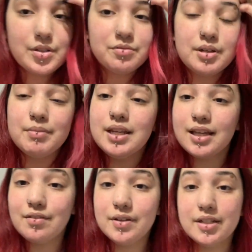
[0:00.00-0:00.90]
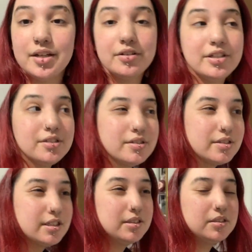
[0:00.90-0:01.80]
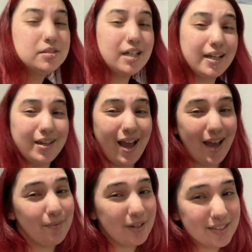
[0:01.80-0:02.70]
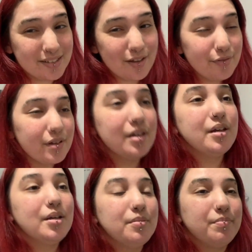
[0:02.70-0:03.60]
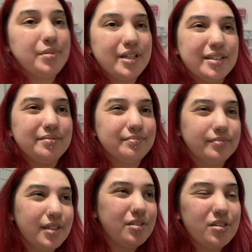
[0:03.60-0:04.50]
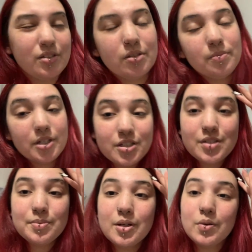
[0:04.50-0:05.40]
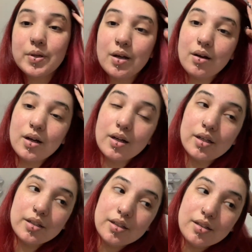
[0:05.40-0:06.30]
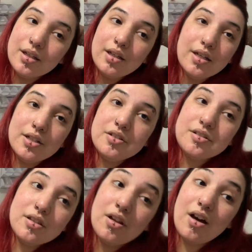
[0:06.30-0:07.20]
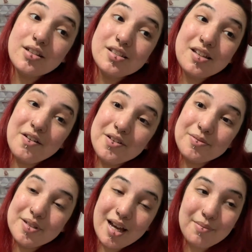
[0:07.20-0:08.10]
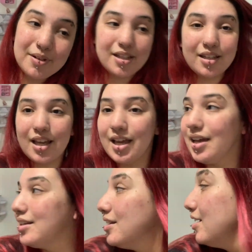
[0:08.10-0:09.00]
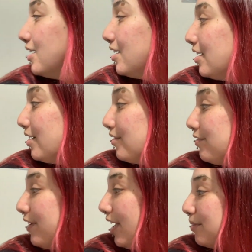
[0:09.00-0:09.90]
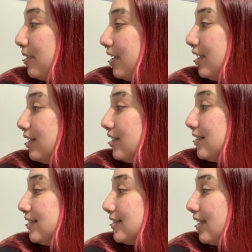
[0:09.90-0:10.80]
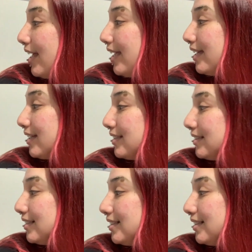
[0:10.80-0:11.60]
of my Maid Cafe Diaries, till I had my stuff. But it's just so much has been going on and just a lot of stuff has been happening. And Fanime is like